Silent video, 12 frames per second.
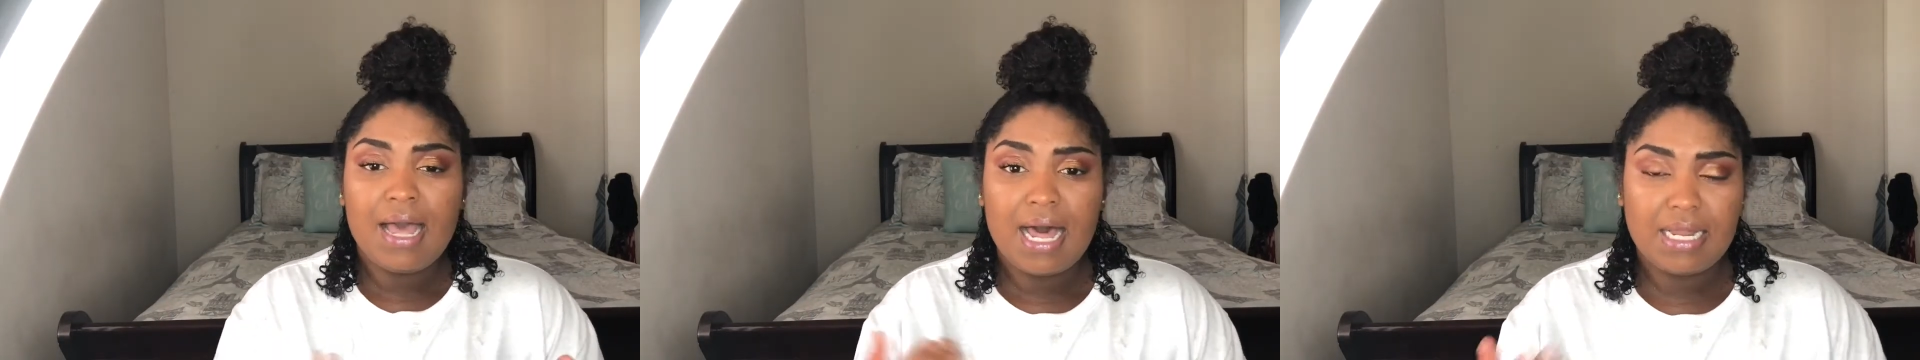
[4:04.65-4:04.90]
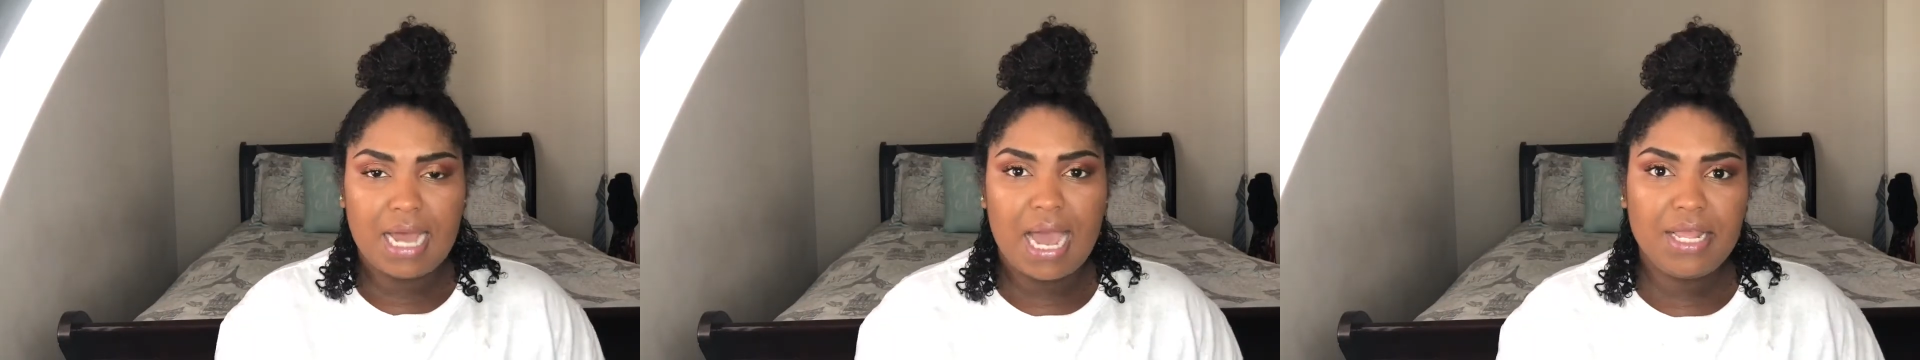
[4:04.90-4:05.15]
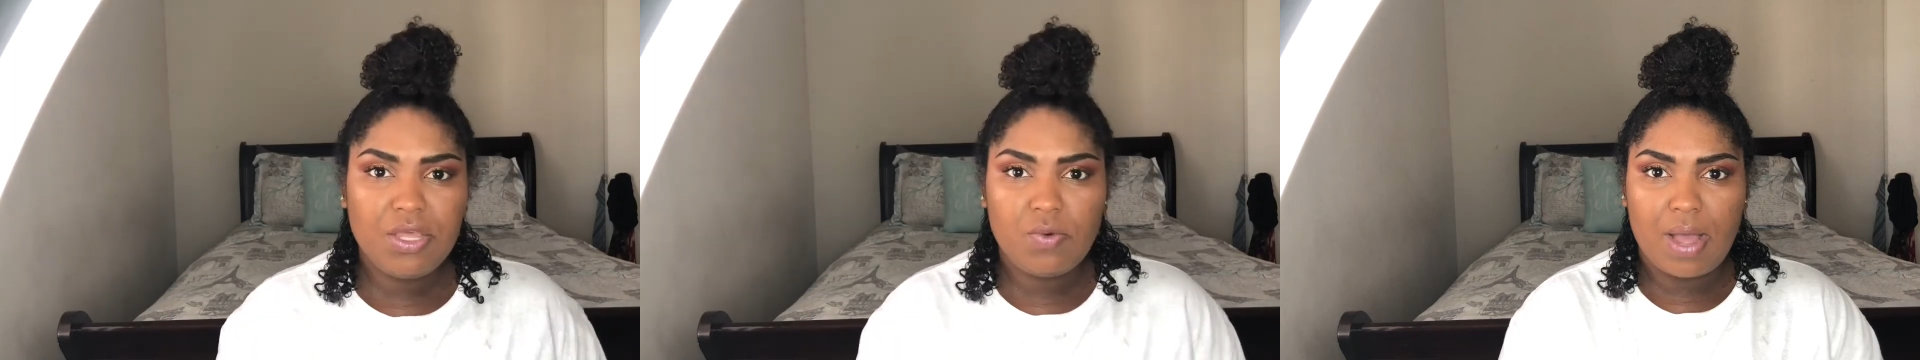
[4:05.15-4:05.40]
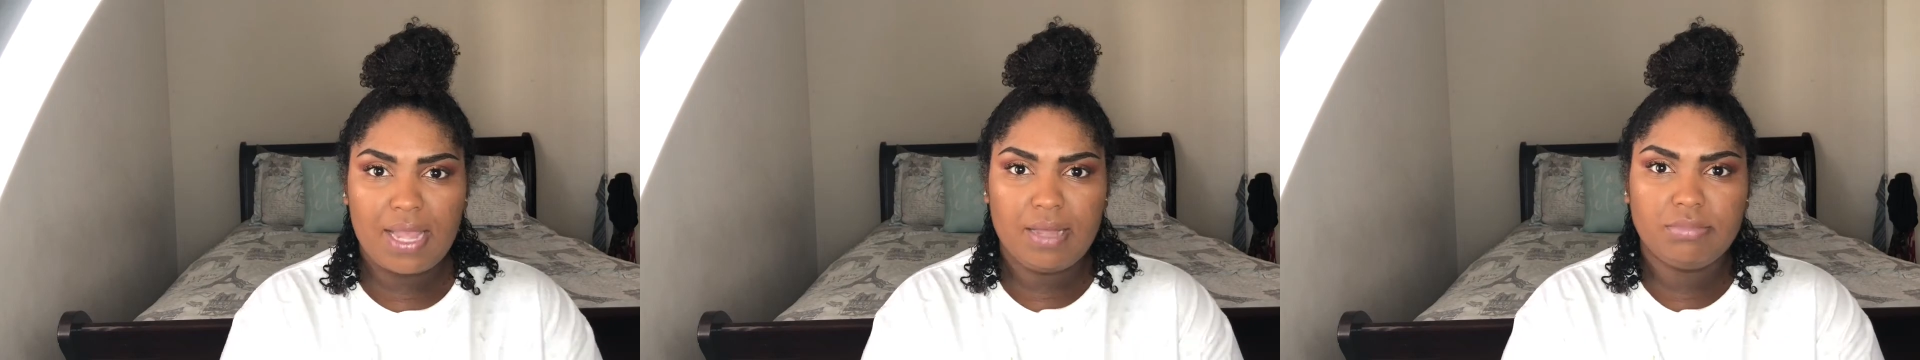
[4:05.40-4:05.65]
a lot of
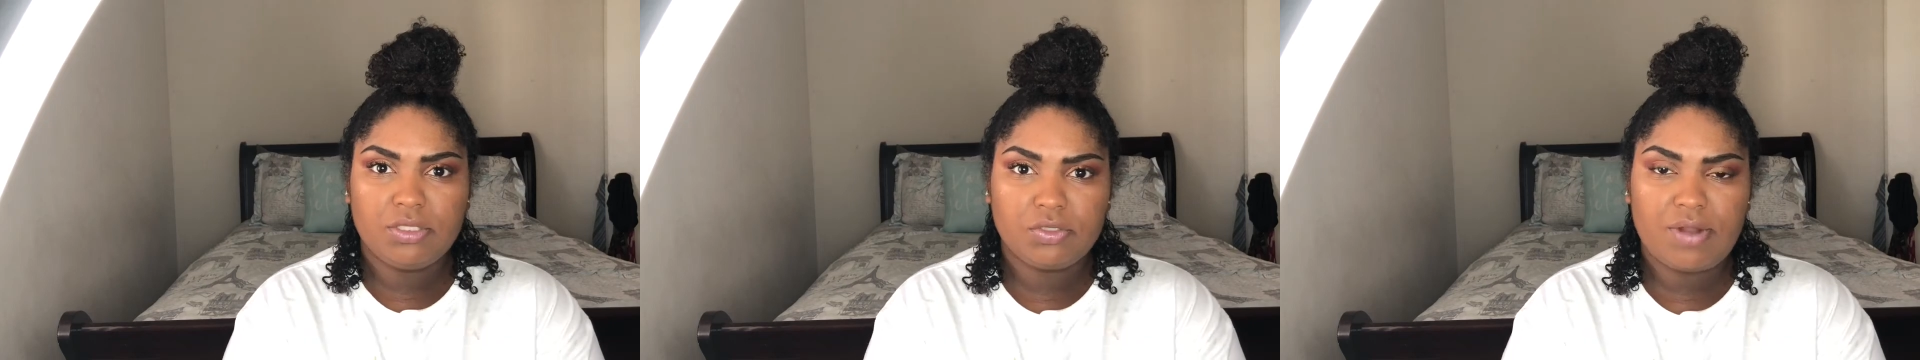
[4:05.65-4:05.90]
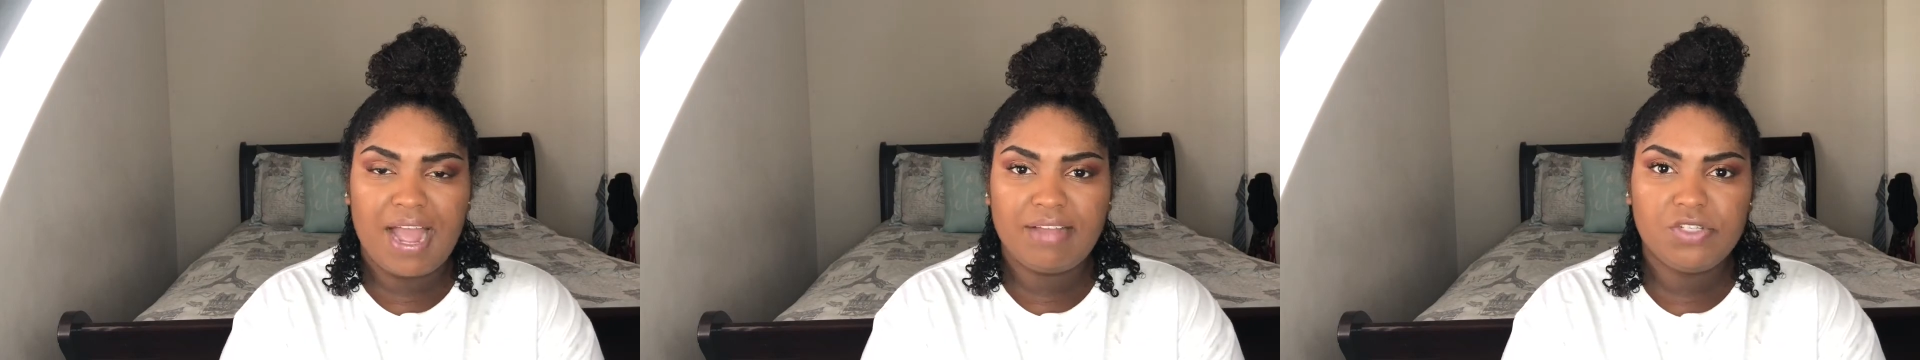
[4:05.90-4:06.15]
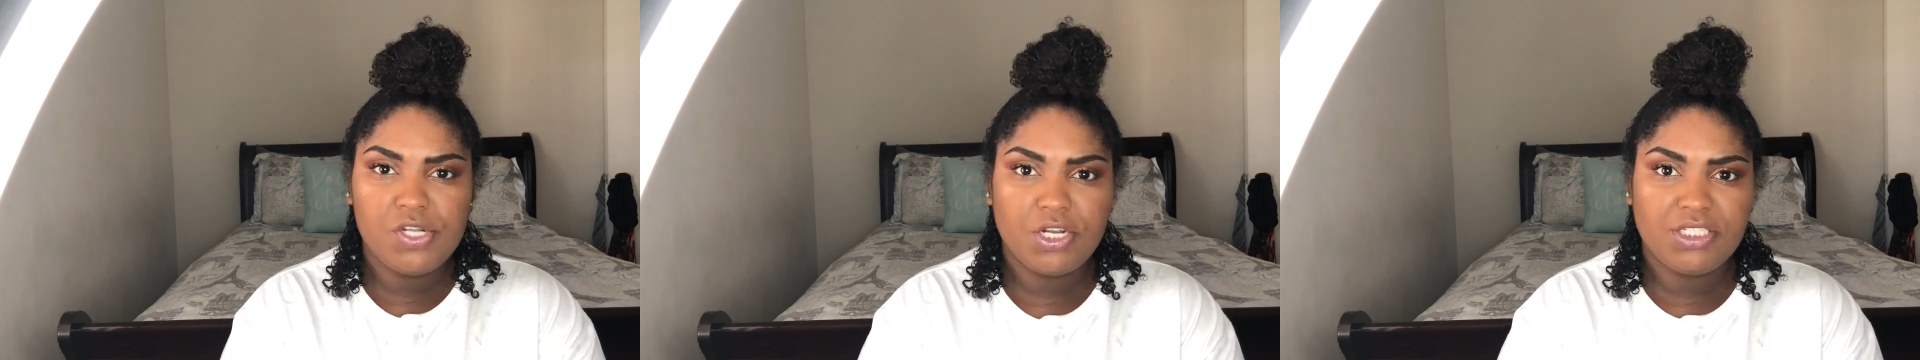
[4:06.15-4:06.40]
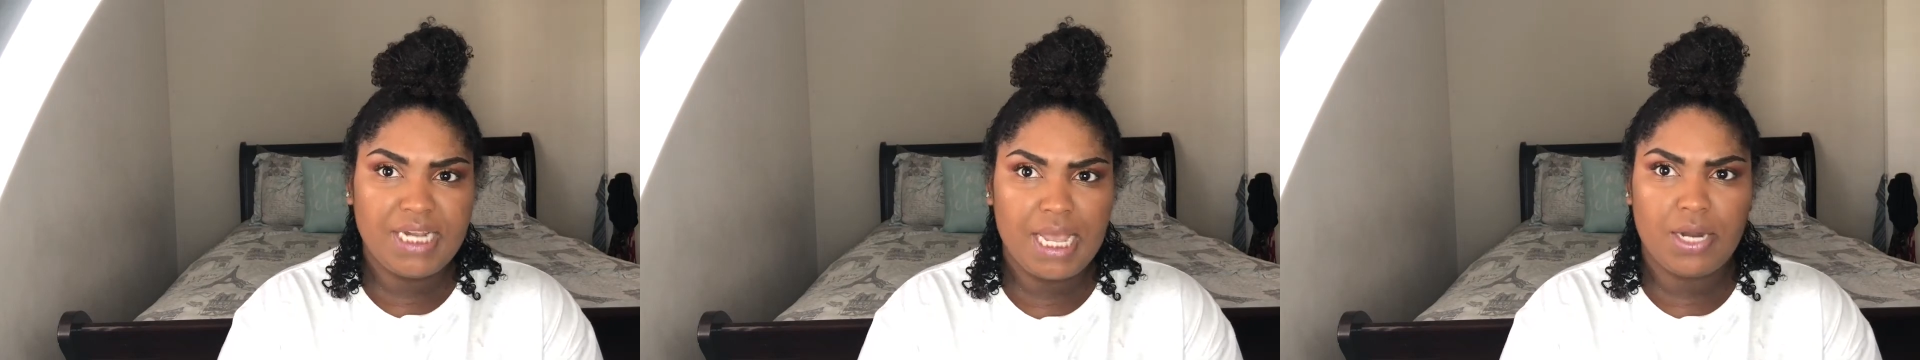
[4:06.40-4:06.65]
you, I am subscribed to
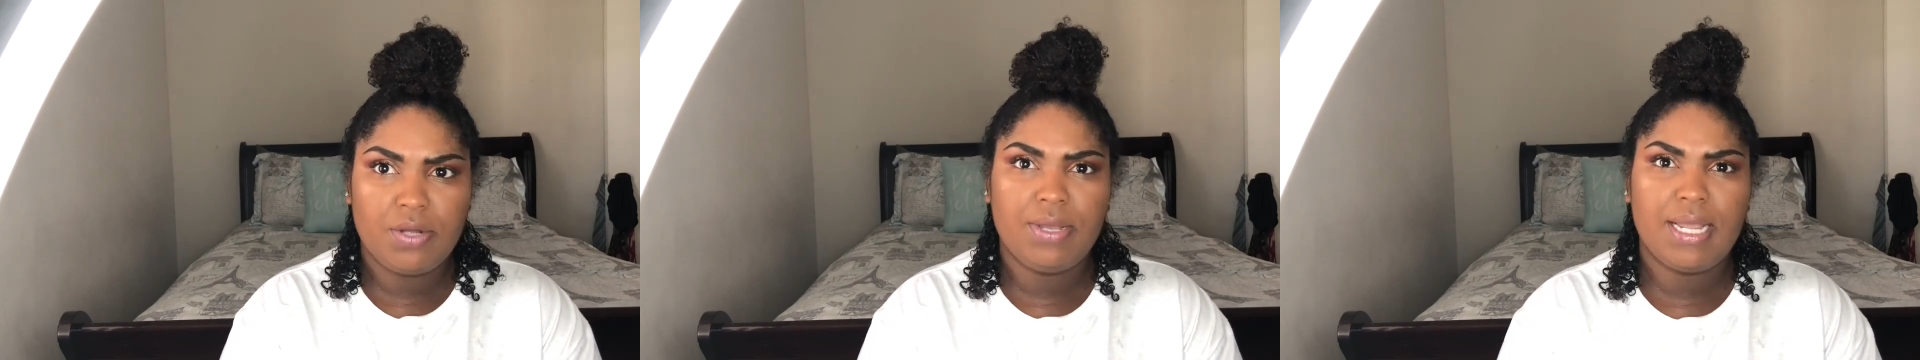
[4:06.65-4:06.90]
your channel,